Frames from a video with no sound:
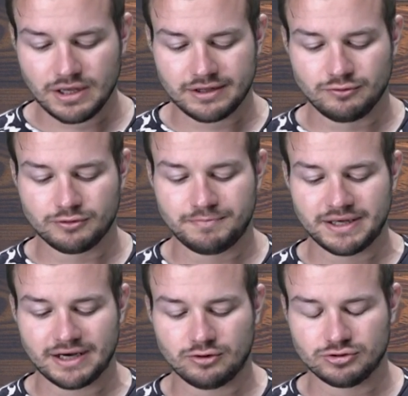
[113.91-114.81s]
it would
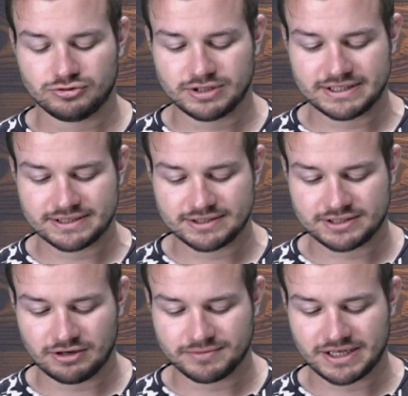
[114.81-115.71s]
be a good reason
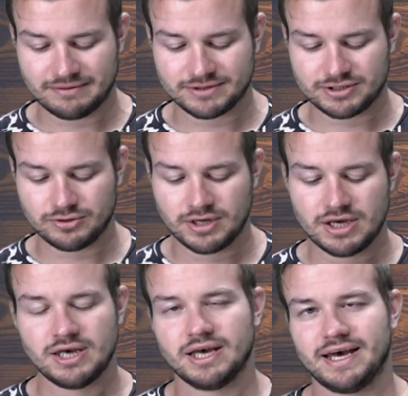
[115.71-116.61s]
sometimes to
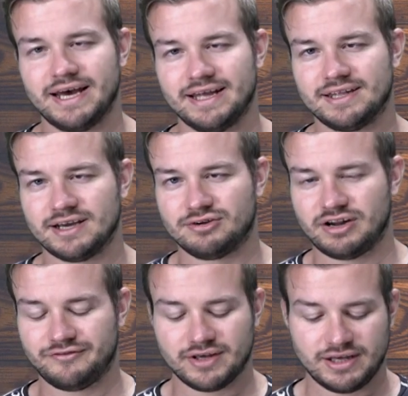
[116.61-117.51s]
add a
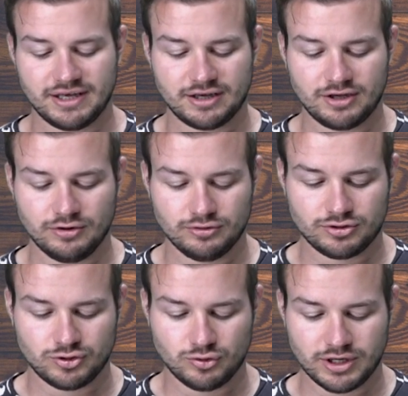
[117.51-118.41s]
graphic EQ
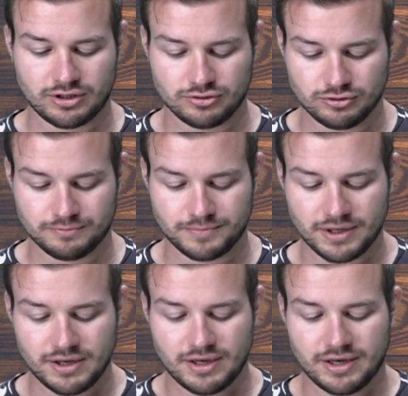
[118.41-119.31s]
to a group
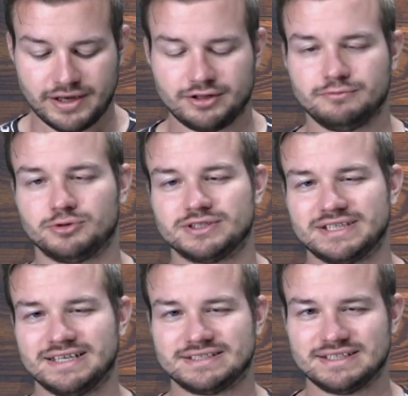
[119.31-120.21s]
to
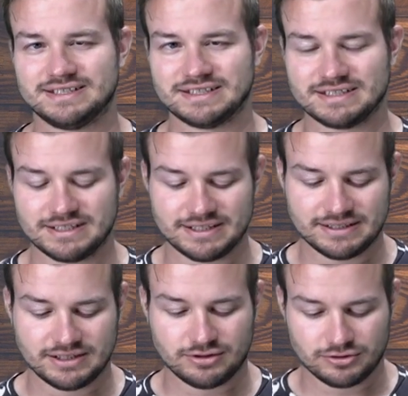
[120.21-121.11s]
process the signal
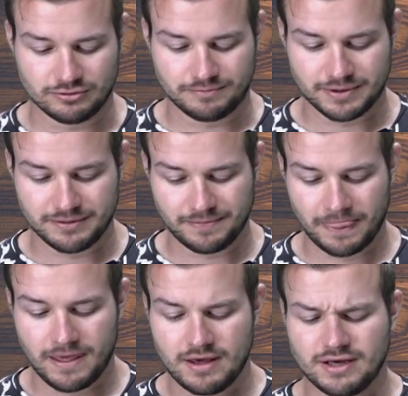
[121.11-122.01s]
in the group.
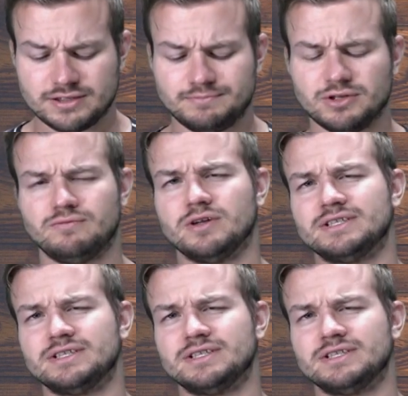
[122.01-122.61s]
But what